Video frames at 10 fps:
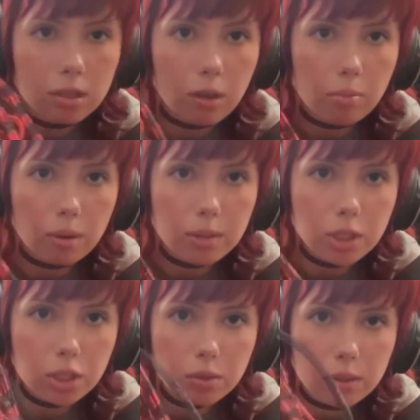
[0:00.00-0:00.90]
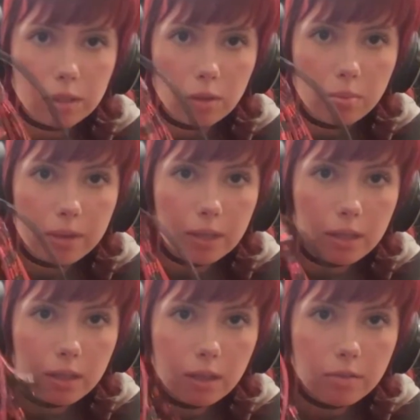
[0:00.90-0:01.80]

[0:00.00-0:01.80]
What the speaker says: I'll probably just do a little bit of